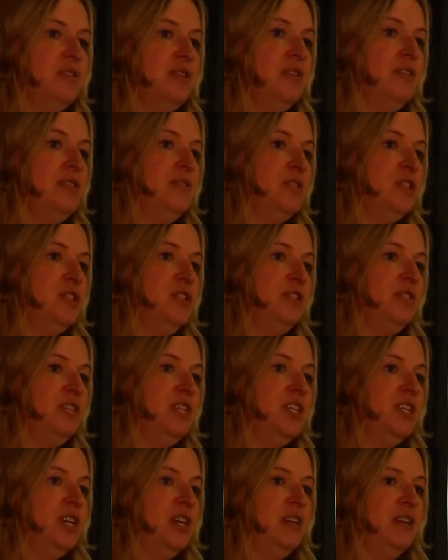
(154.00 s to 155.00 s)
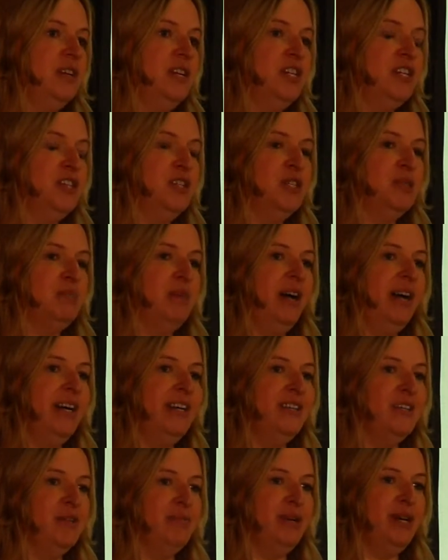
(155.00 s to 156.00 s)
2 or 3 generations
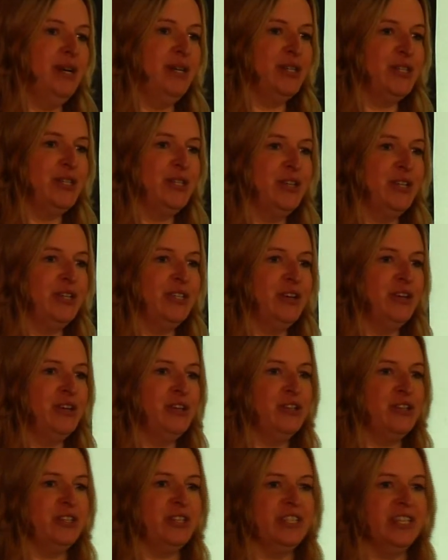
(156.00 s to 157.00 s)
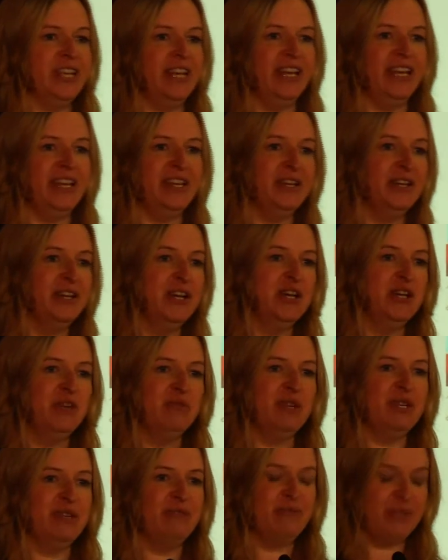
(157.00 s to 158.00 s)
behind the person that's 110
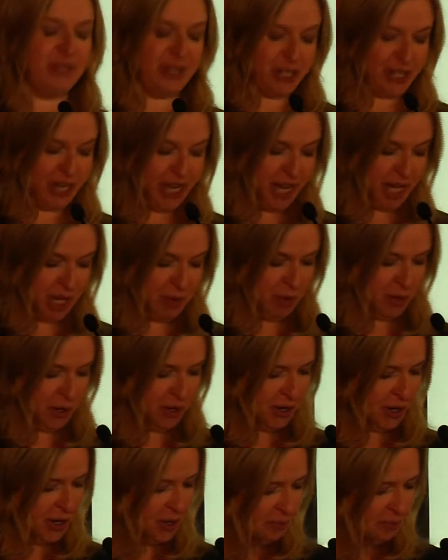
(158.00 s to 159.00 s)
waiting for the chequebook.